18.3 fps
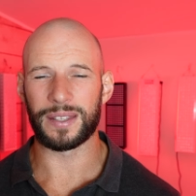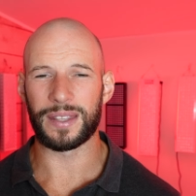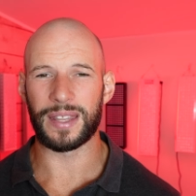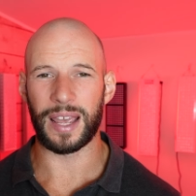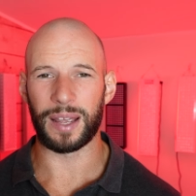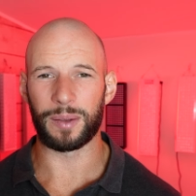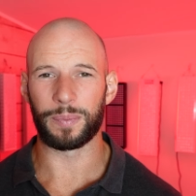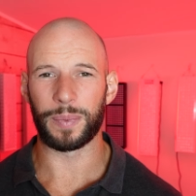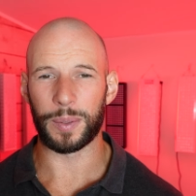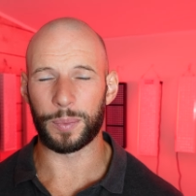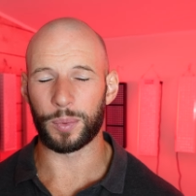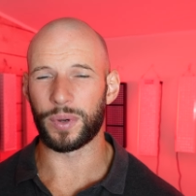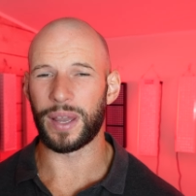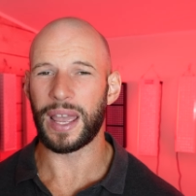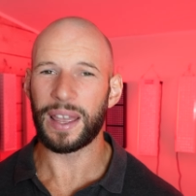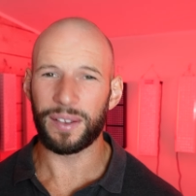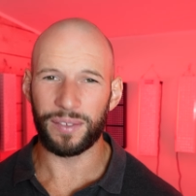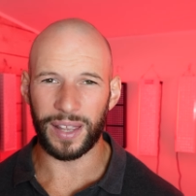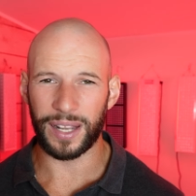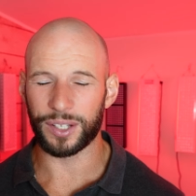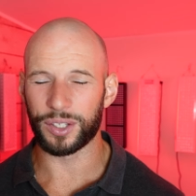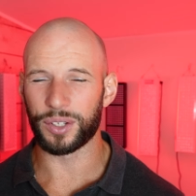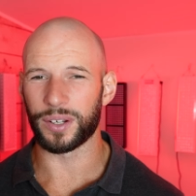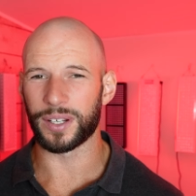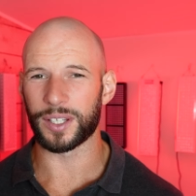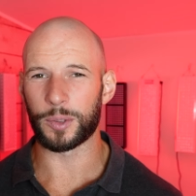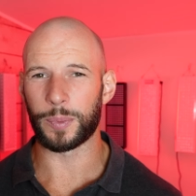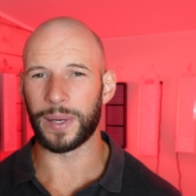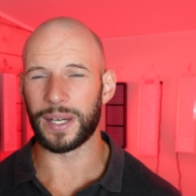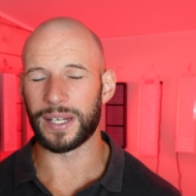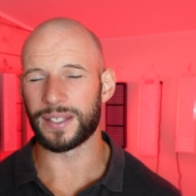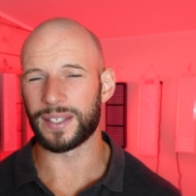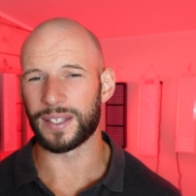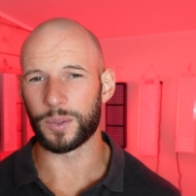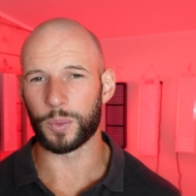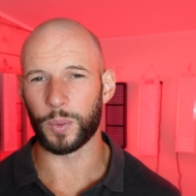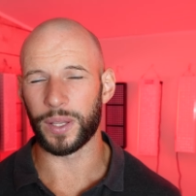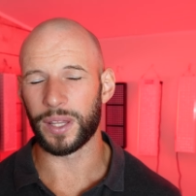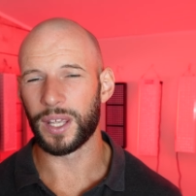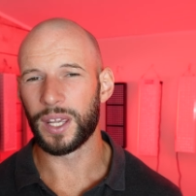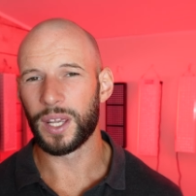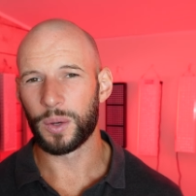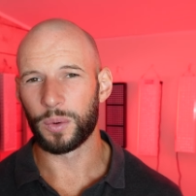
that people have had good experiences with?